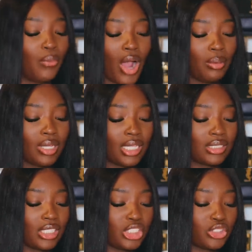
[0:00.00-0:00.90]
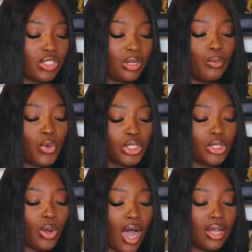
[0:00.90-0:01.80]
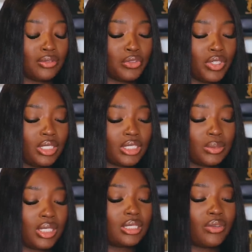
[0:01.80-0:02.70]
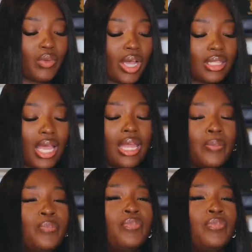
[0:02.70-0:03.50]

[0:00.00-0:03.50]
probably not sage green more so olive green just because of the fact that